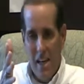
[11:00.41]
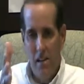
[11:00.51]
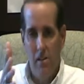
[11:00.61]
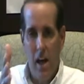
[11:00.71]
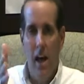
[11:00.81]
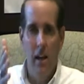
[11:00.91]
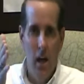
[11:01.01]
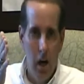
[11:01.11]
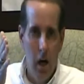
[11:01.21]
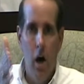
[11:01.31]
It's got
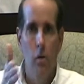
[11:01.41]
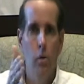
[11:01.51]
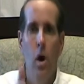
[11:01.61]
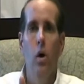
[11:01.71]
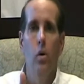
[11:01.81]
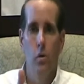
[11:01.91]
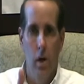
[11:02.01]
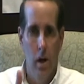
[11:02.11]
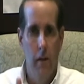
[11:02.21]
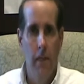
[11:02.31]
a road.